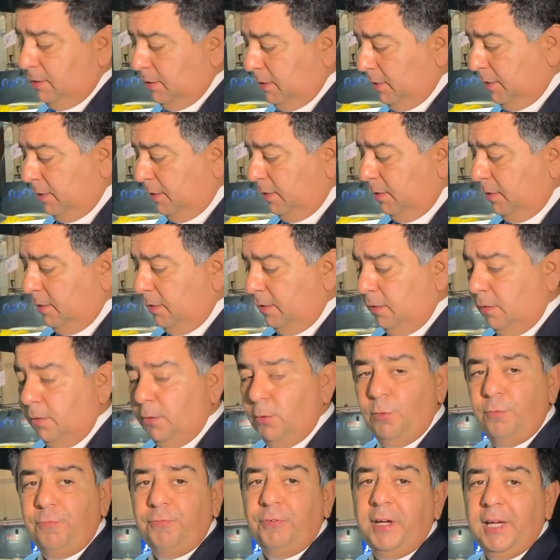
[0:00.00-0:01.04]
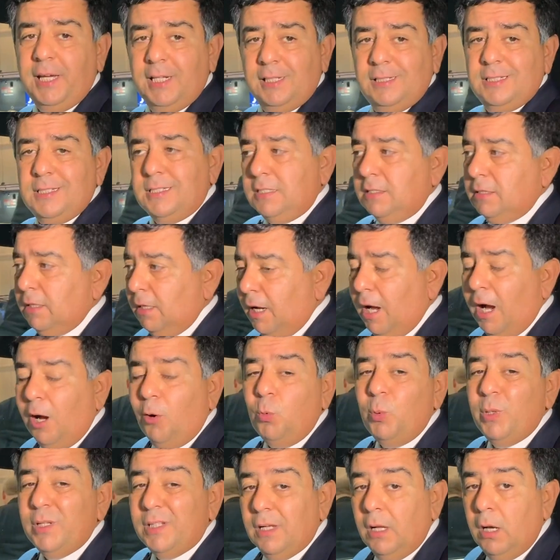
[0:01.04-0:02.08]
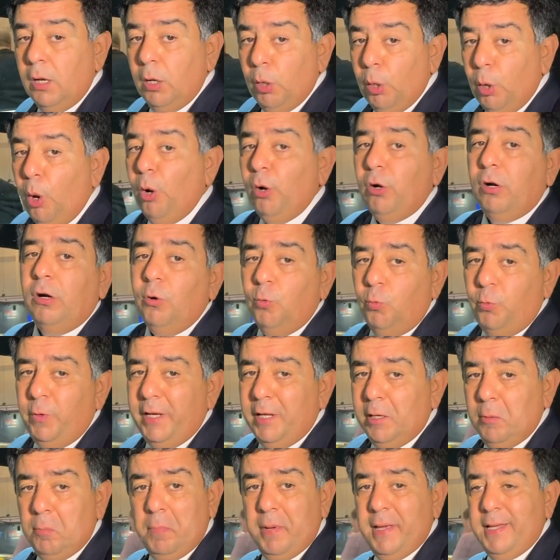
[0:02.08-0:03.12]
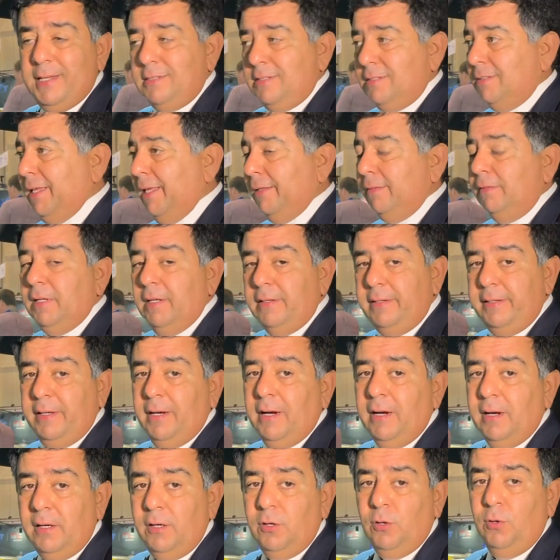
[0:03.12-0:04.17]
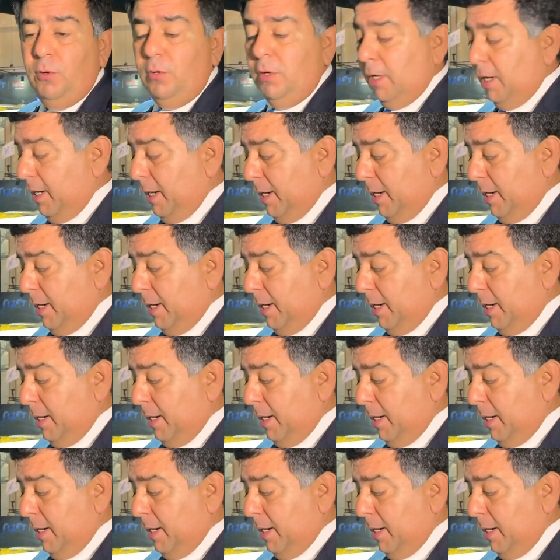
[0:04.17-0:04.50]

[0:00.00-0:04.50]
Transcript: Don't forget, this is a car with a longer wheelbase than the Tiago.